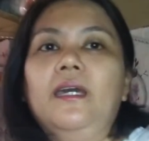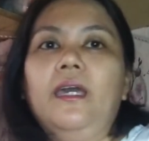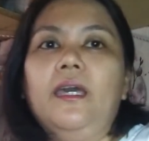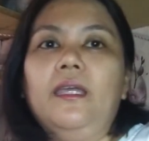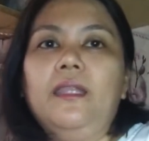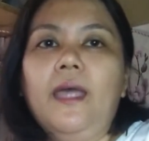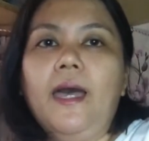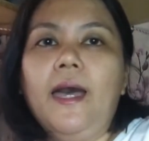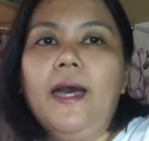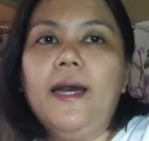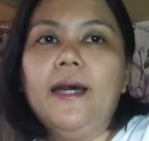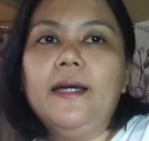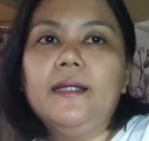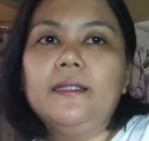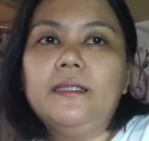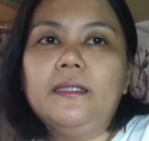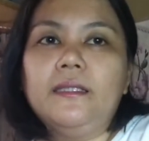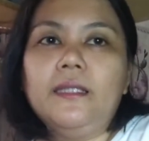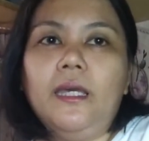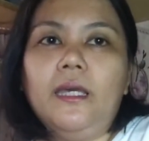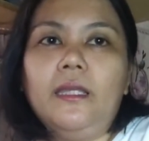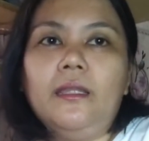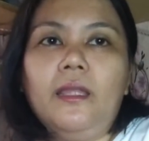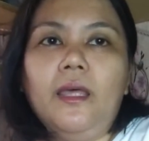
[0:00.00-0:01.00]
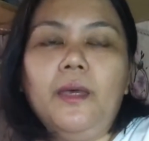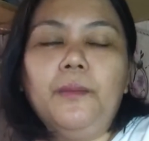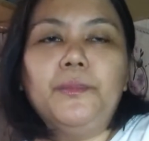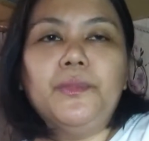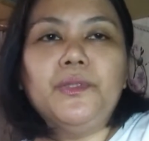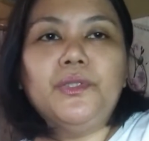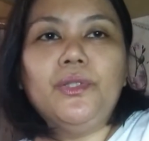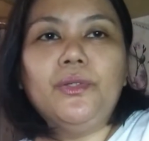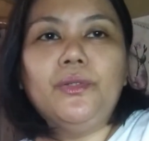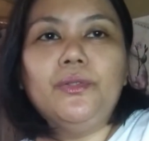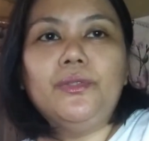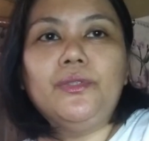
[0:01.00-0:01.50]
It has 8
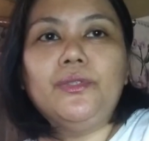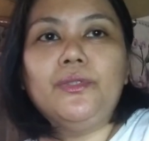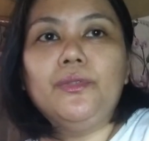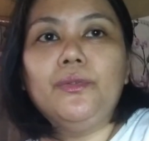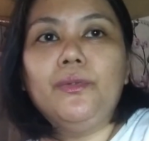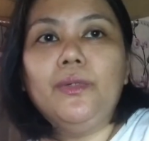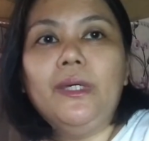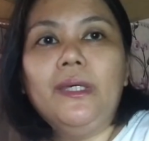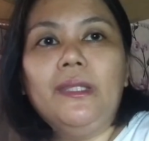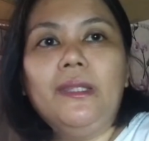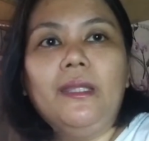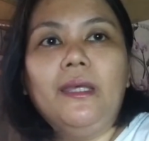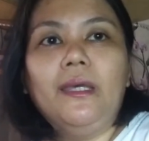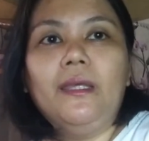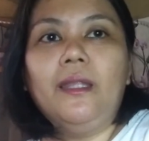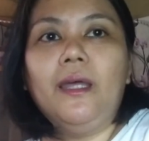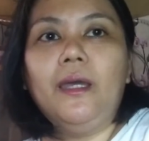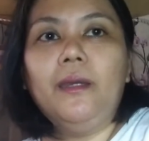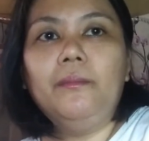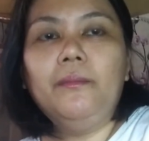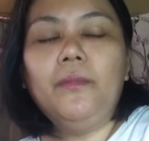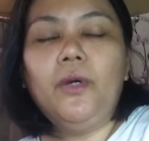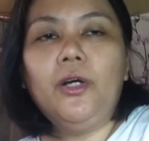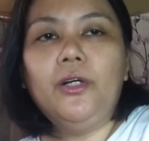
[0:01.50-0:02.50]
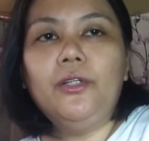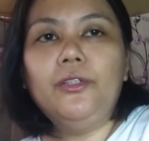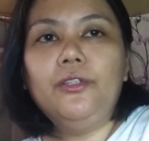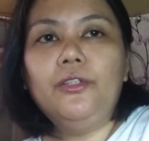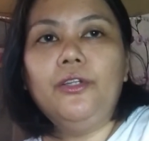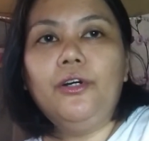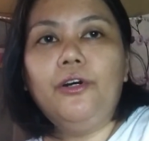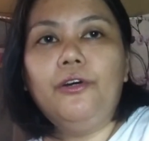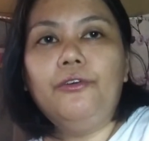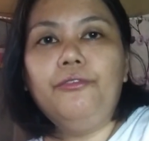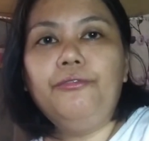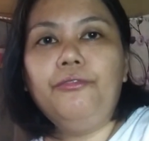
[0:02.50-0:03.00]
episodes to it and I'm on
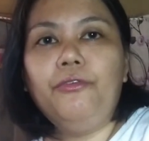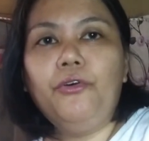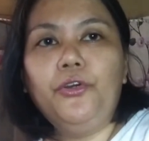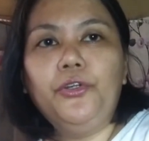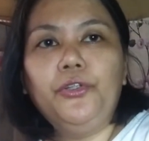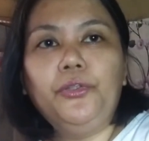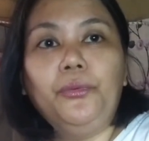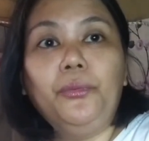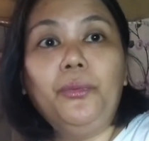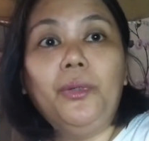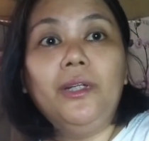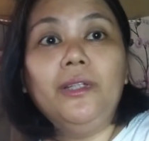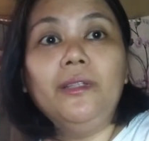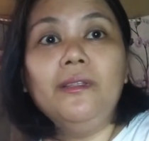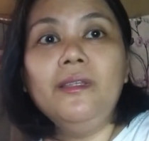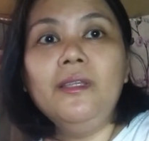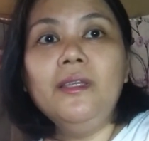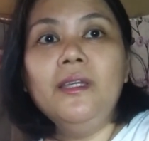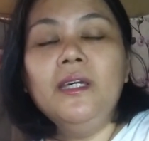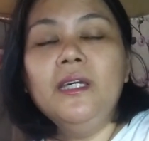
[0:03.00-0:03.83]
the 4th one.